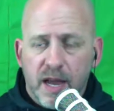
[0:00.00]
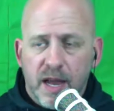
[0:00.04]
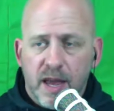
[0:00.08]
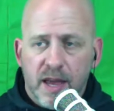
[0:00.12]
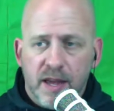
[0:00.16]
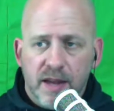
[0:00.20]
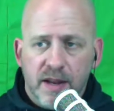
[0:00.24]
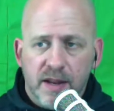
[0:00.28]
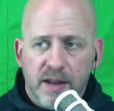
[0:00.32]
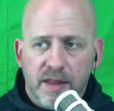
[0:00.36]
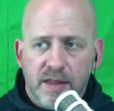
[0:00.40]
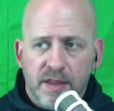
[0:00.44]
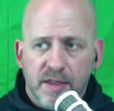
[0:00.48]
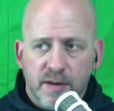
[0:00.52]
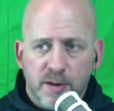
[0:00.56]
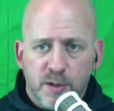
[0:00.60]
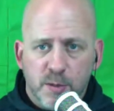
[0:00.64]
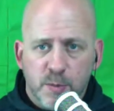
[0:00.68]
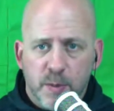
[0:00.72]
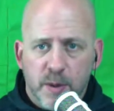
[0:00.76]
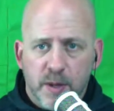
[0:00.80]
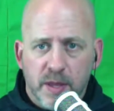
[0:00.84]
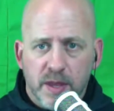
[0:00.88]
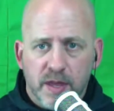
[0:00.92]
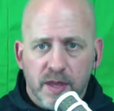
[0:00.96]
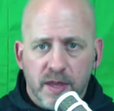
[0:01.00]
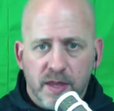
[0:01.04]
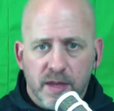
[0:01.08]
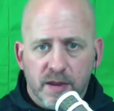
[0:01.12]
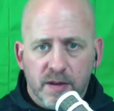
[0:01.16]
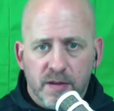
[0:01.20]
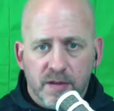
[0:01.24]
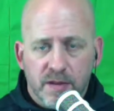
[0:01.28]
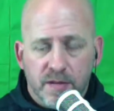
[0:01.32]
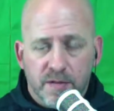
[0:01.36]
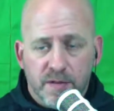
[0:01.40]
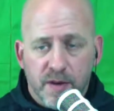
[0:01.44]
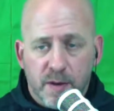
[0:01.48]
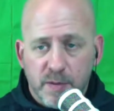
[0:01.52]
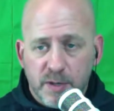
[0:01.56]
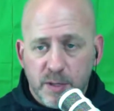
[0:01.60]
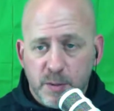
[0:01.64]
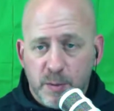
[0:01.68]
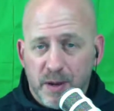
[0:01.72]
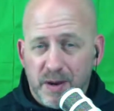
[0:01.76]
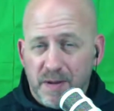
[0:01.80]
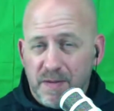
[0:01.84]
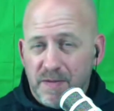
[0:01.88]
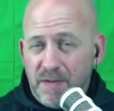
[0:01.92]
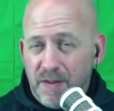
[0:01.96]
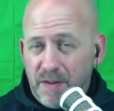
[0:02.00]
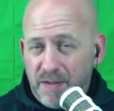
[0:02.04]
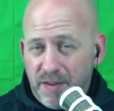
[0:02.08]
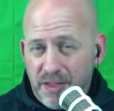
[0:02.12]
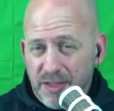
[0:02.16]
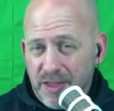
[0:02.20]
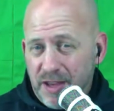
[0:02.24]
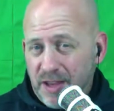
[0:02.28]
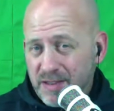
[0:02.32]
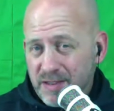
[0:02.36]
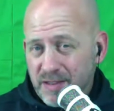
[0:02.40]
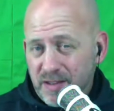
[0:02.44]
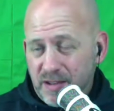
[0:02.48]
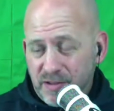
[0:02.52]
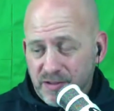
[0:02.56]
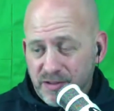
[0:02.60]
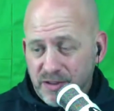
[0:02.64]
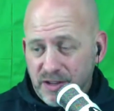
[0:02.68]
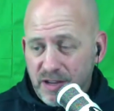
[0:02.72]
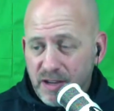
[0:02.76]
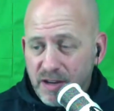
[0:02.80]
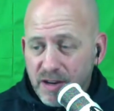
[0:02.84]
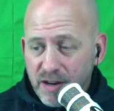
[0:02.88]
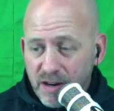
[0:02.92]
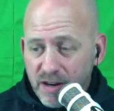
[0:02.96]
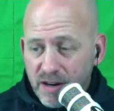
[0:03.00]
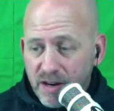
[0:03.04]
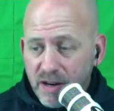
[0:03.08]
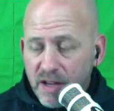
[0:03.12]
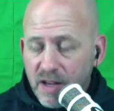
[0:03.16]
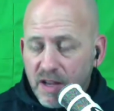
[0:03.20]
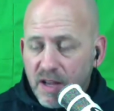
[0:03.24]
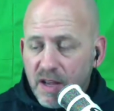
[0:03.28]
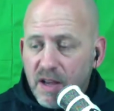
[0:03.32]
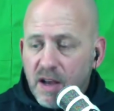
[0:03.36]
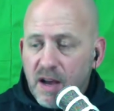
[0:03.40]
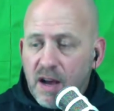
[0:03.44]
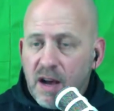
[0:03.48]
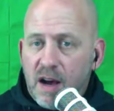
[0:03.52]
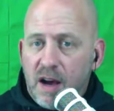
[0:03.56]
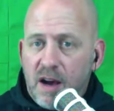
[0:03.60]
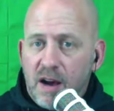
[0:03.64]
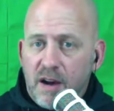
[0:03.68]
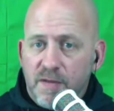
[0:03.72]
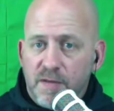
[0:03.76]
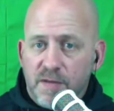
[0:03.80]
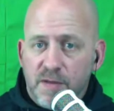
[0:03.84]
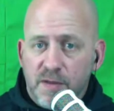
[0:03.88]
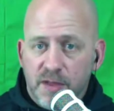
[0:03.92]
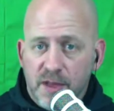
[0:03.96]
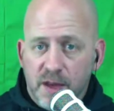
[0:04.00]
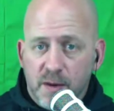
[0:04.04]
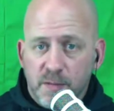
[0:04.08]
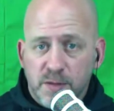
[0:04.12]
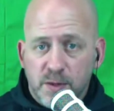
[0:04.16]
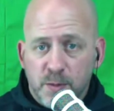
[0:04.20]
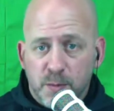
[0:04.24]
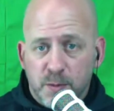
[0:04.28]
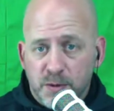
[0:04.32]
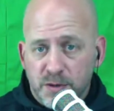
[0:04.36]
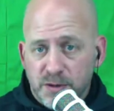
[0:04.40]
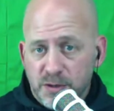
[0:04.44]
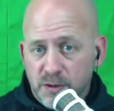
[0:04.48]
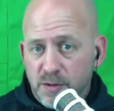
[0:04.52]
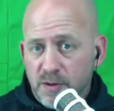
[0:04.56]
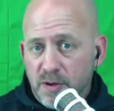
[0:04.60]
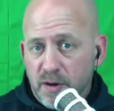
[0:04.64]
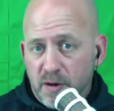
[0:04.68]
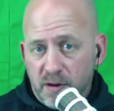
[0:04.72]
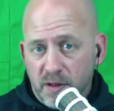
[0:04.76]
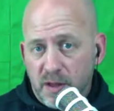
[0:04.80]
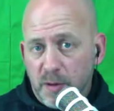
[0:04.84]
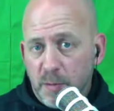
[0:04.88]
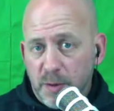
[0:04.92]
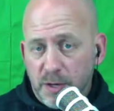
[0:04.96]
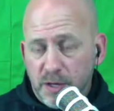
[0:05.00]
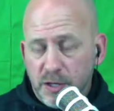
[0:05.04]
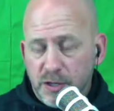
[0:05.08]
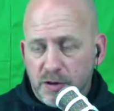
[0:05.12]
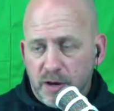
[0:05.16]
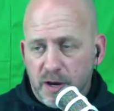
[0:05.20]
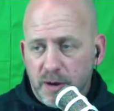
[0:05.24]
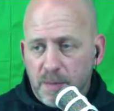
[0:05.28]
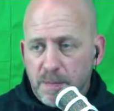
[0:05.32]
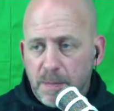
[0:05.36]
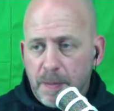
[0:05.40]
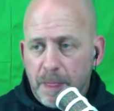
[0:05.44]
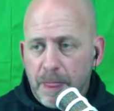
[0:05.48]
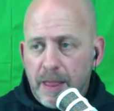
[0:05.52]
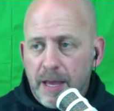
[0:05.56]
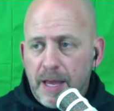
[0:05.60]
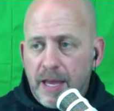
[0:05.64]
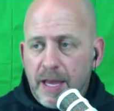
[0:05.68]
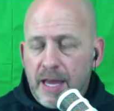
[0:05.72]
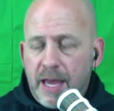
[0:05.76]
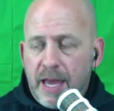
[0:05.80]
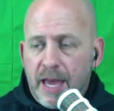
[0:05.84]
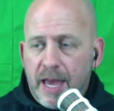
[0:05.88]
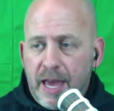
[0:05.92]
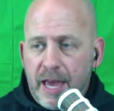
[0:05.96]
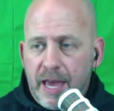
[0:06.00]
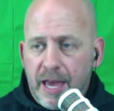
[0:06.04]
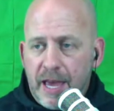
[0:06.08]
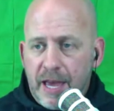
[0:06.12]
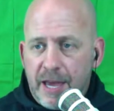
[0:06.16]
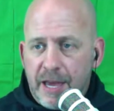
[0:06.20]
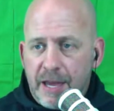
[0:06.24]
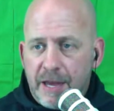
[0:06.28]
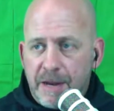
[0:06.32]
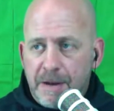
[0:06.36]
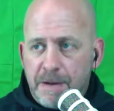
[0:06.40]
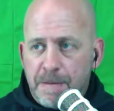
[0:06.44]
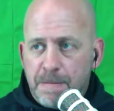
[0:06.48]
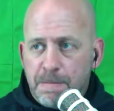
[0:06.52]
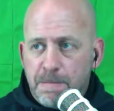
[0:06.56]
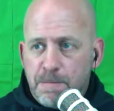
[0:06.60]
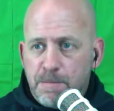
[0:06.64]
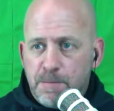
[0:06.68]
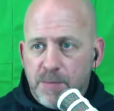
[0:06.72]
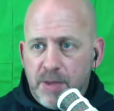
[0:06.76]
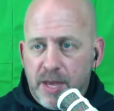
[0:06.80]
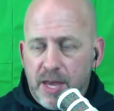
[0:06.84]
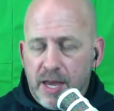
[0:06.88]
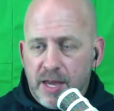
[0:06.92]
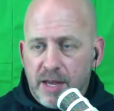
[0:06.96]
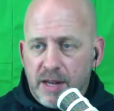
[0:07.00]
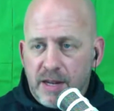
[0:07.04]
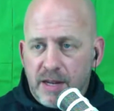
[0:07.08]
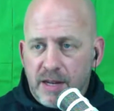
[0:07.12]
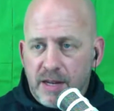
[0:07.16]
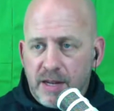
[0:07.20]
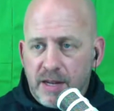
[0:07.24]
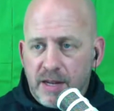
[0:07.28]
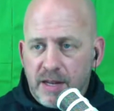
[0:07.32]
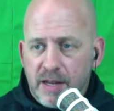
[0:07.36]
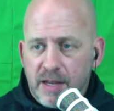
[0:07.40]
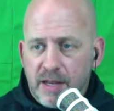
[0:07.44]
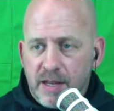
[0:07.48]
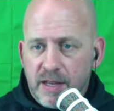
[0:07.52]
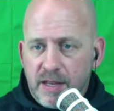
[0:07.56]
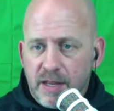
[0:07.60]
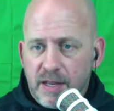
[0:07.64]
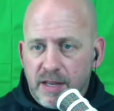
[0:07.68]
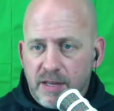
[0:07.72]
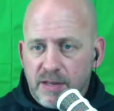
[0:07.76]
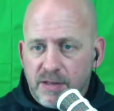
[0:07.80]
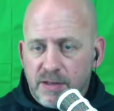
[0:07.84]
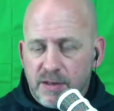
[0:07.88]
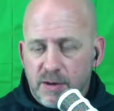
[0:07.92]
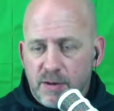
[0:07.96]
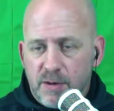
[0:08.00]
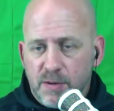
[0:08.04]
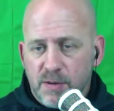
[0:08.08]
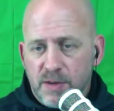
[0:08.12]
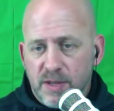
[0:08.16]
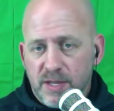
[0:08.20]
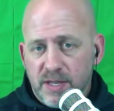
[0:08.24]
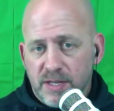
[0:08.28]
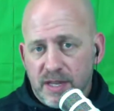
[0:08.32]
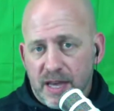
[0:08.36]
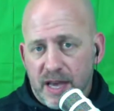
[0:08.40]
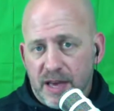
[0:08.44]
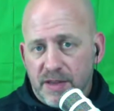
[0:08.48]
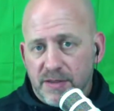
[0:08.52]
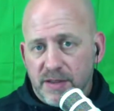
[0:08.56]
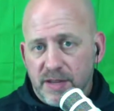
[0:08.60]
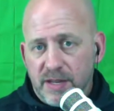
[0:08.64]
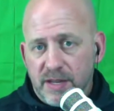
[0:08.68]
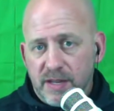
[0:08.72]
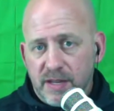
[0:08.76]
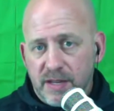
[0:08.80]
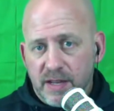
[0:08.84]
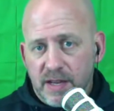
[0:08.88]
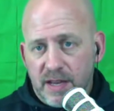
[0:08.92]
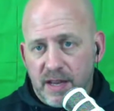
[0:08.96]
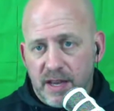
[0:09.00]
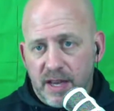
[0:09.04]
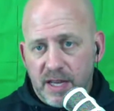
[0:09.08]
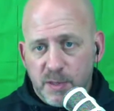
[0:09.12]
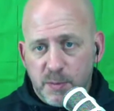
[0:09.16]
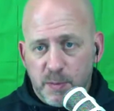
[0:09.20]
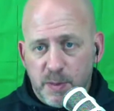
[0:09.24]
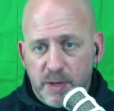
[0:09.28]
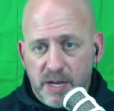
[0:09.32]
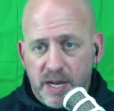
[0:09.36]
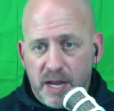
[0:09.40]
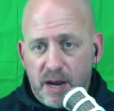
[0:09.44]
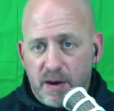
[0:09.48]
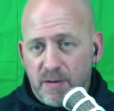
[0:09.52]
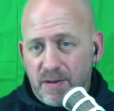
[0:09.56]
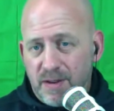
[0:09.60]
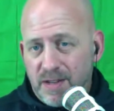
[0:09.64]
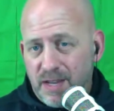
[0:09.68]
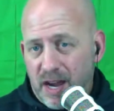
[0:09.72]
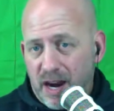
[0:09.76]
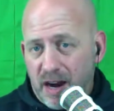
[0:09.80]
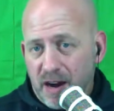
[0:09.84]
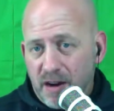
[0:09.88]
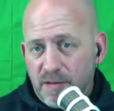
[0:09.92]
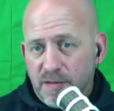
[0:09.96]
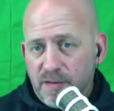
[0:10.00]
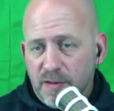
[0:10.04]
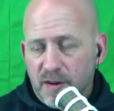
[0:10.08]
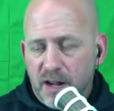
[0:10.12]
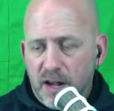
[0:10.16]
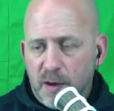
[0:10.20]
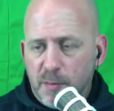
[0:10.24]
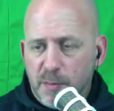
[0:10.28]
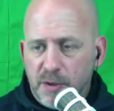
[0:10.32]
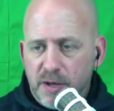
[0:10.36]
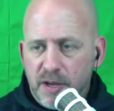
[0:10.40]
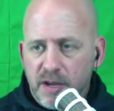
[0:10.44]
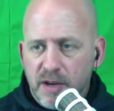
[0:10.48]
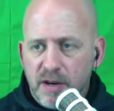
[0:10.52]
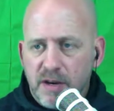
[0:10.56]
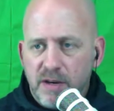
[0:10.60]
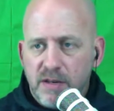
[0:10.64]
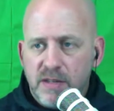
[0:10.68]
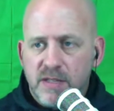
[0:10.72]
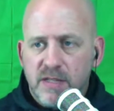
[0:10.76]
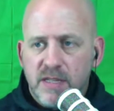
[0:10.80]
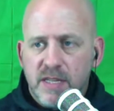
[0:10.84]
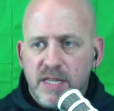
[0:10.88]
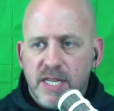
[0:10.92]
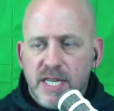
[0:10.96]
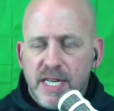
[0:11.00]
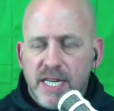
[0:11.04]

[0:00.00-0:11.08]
and their family spending $50,000 a year for them to pursue their Olympic dream. And so this athlete has been now retired for a couple of years